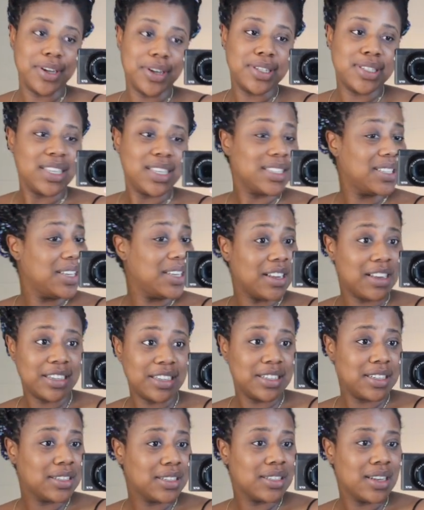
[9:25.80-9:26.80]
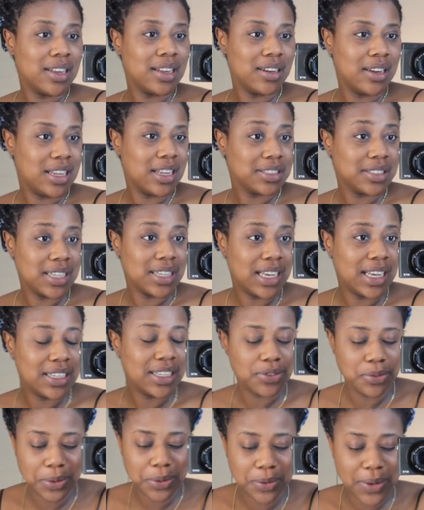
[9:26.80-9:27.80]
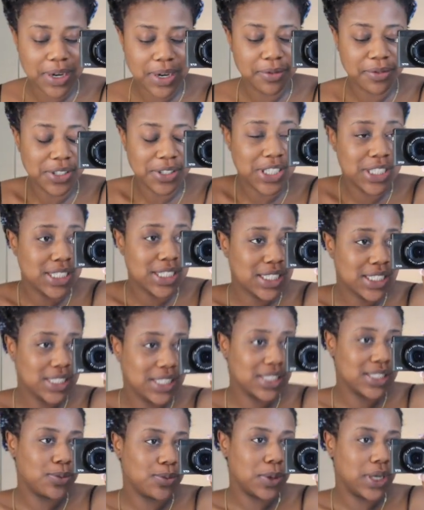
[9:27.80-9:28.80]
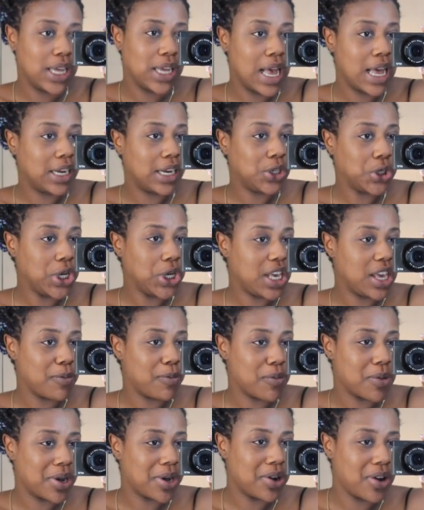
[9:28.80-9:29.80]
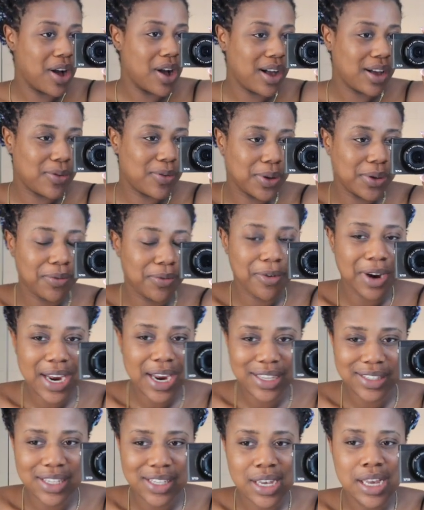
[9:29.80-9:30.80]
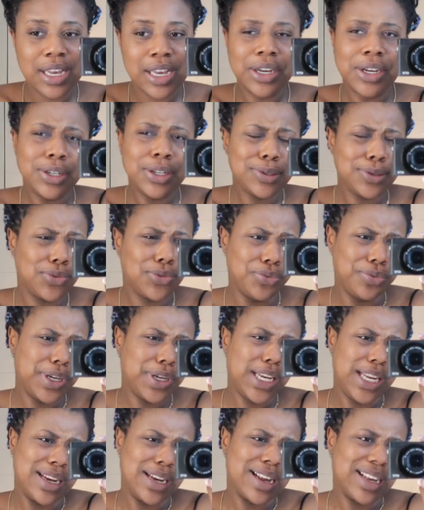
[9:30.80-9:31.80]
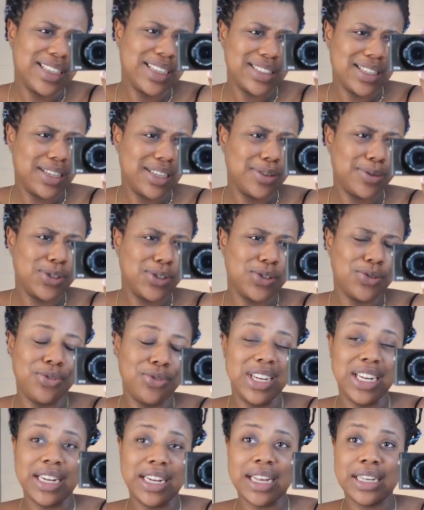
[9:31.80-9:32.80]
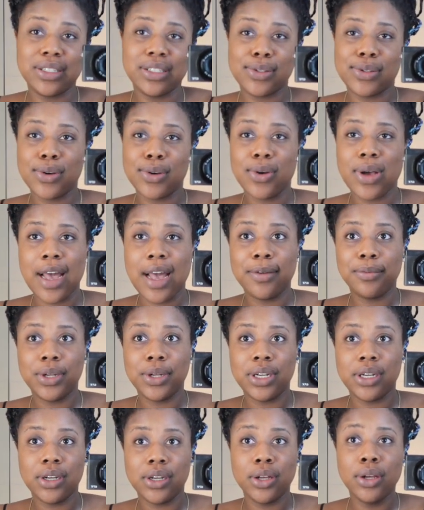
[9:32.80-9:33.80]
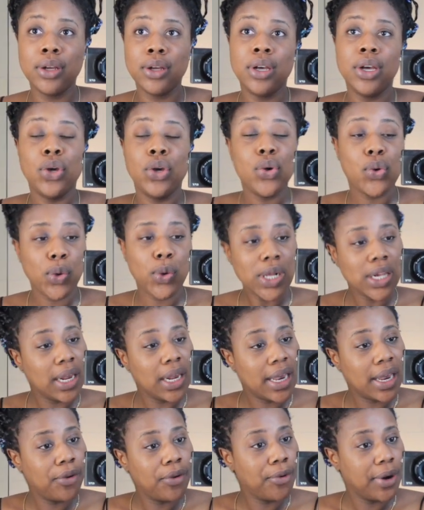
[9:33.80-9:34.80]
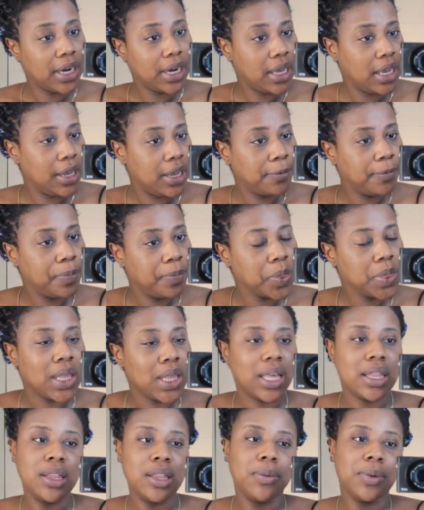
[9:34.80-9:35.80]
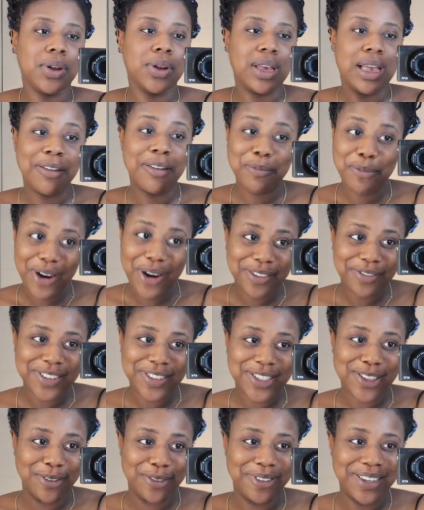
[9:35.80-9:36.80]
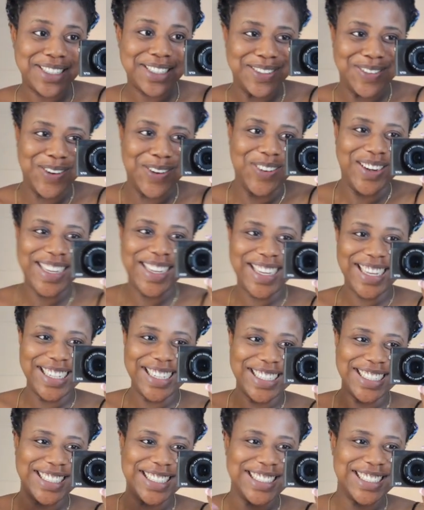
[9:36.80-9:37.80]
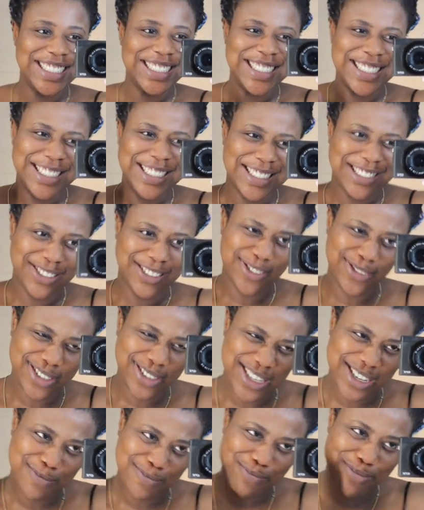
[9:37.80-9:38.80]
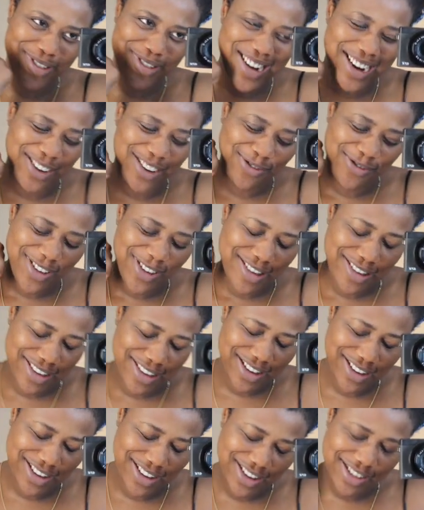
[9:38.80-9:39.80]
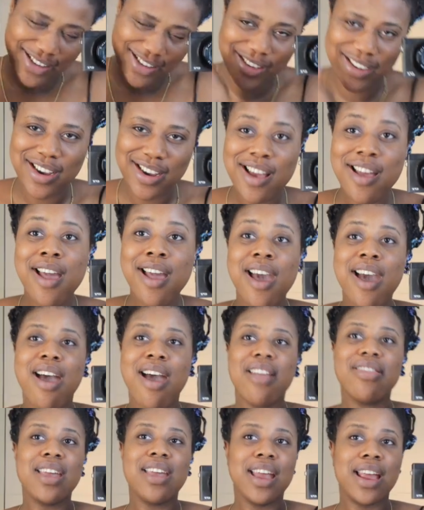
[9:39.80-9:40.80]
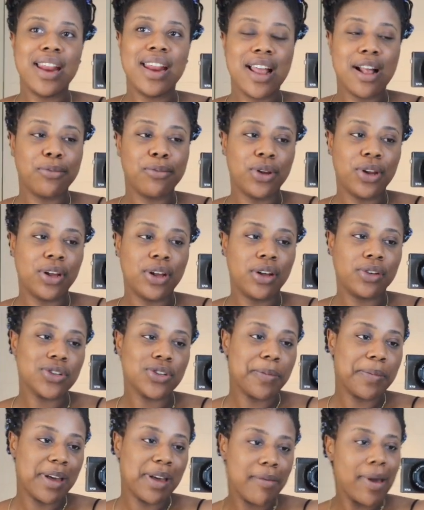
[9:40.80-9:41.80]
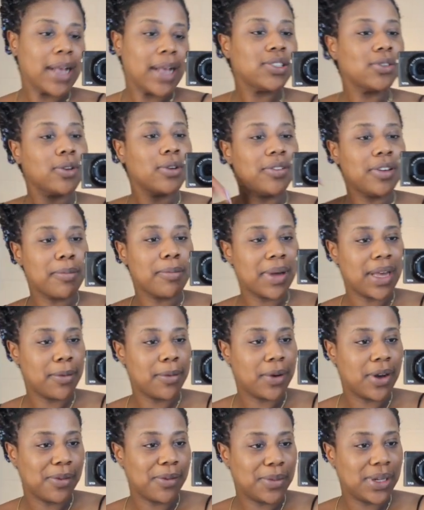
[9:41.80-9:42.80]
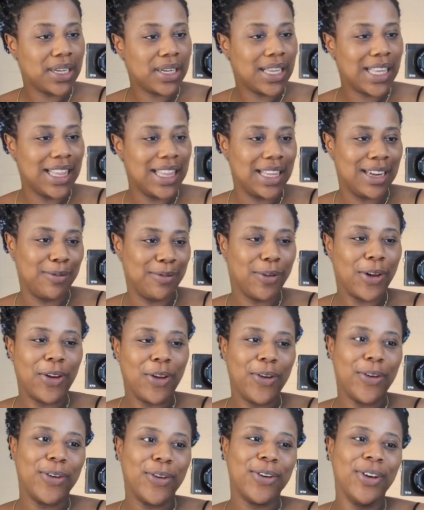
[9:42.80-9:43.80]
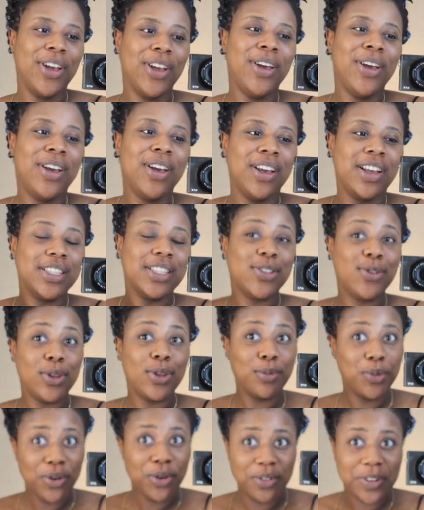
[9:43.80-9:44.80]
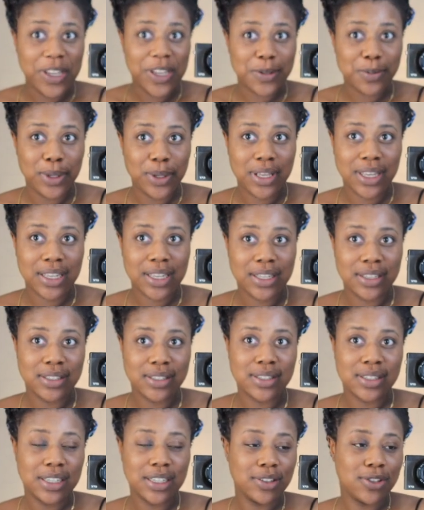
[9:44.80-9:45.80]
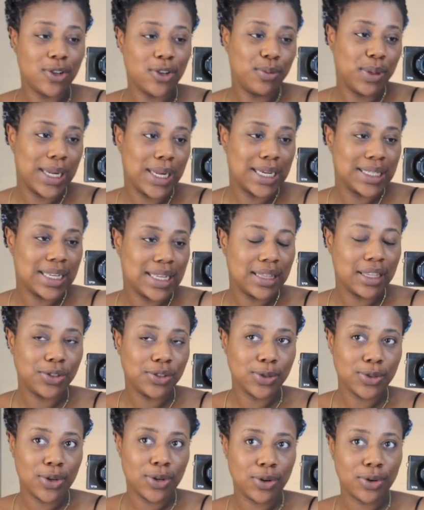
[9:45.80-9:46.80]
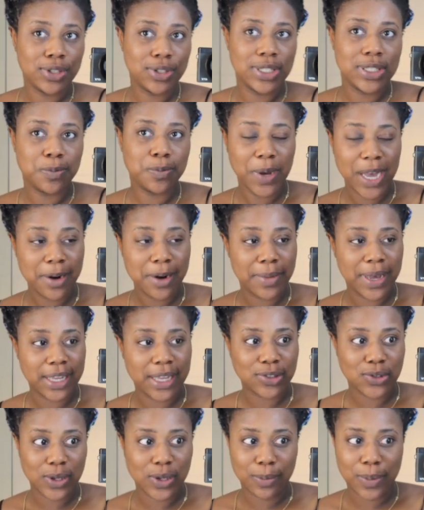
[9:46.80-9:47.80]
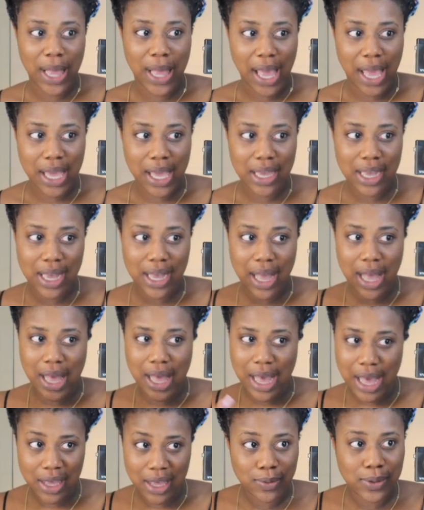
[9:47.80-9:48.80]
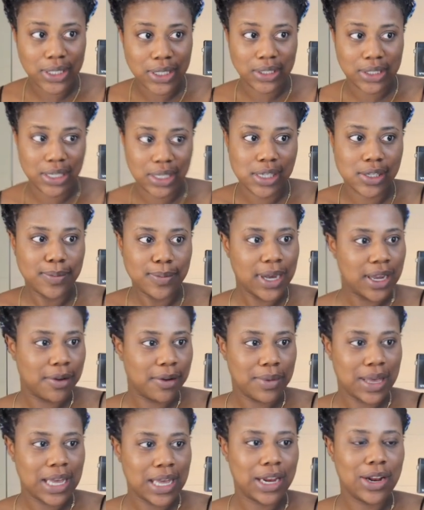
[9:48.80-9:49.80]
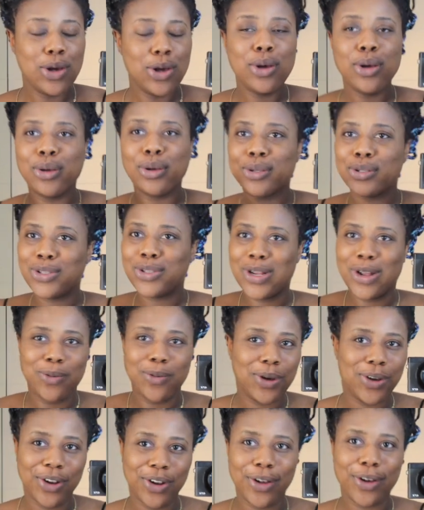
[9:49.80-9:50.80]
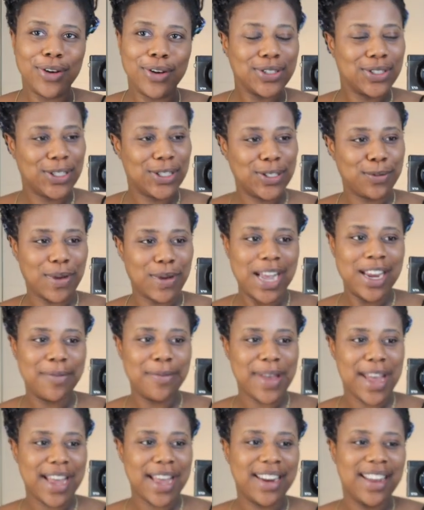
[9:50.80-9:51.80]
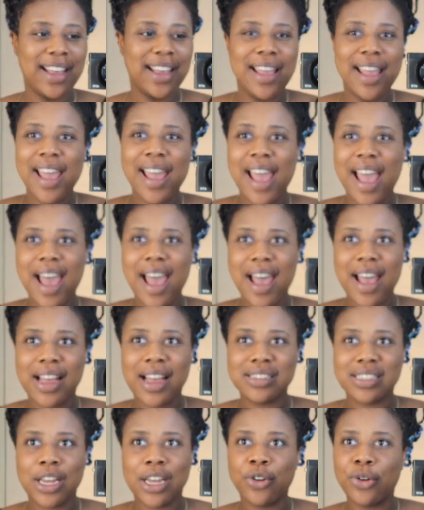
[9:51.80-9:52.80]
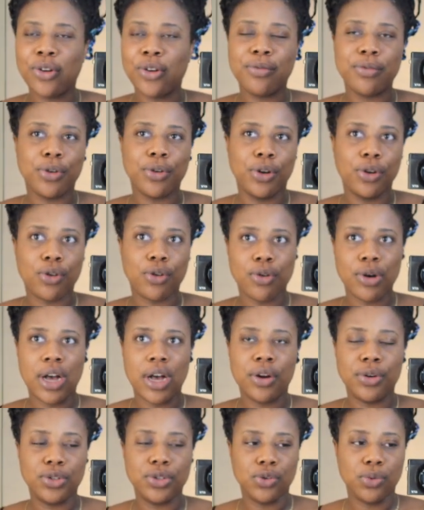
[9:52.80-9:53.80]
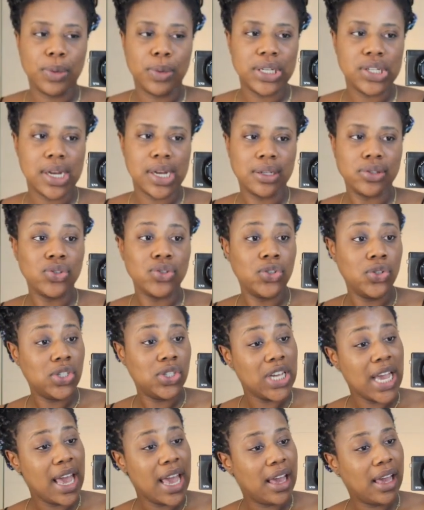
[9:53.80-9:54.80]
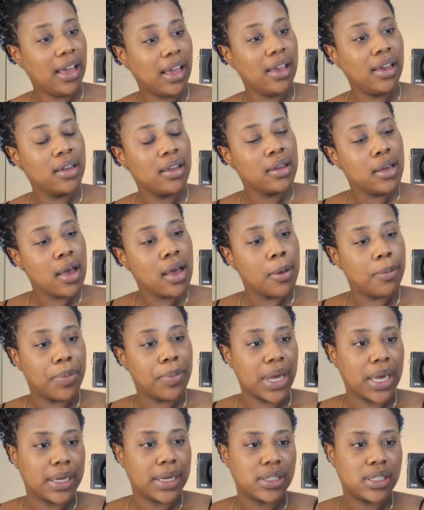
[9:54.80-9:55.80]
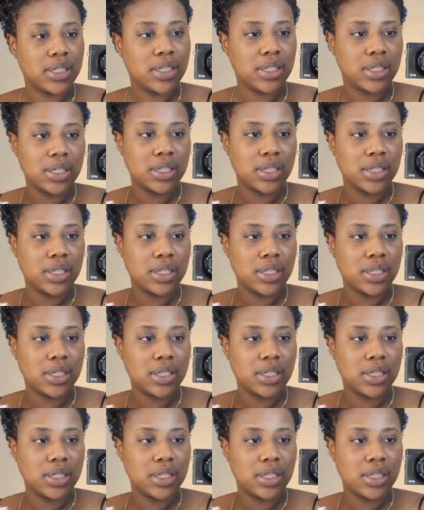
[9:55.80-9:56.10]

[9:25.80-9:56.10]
sexy night last night. We went off for dindons, went and had a cheeky monarch with friends. Just really nice. Like, it was just really nice. So I'm gonna quickly get ready and then we're gonna have breakfast. The reason why we're here is for the breakfast. And then I'm gonna drop my bags off at my apartment and I'm gonna go to the movies because Tings told me last night that she was gonna go see Spider-Man. So I'm like, I wanna see Spider-Man. So now we're gonna go see Spider-Man. And I don't know if we're gonna go out or do much else today, but